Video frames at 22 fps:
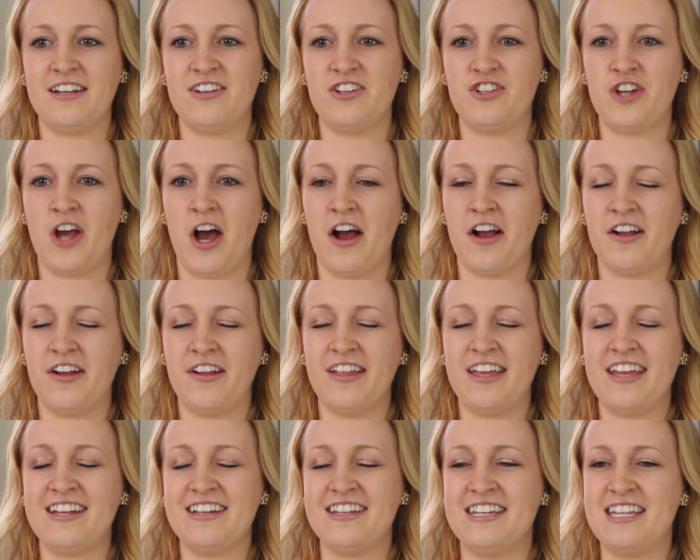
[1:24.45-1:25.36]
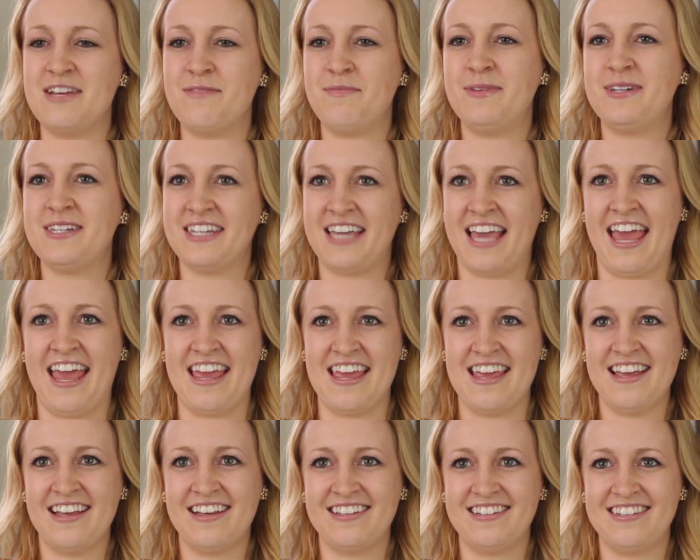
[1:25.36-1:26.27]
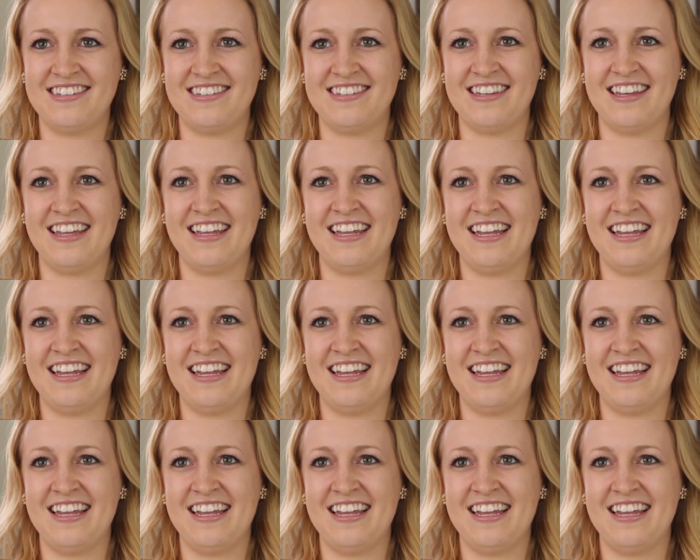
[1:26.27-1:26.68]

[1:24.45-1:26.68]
chocolate dipped cakes,